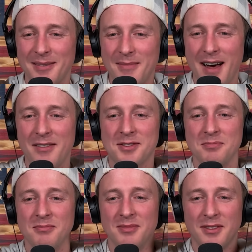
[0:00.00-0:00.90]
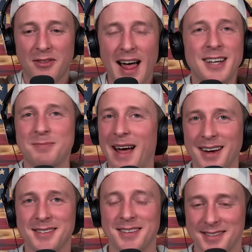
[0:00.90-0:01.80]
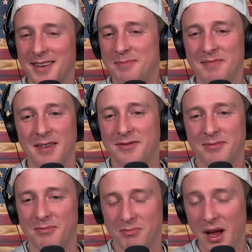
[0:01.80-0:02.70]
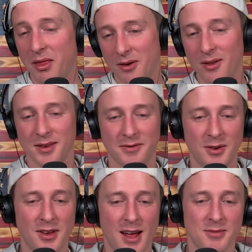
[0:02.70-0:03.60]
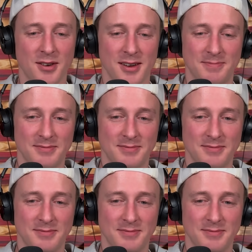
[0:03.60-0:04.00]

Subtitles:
having some flashbacks here because I've been through this a few times already.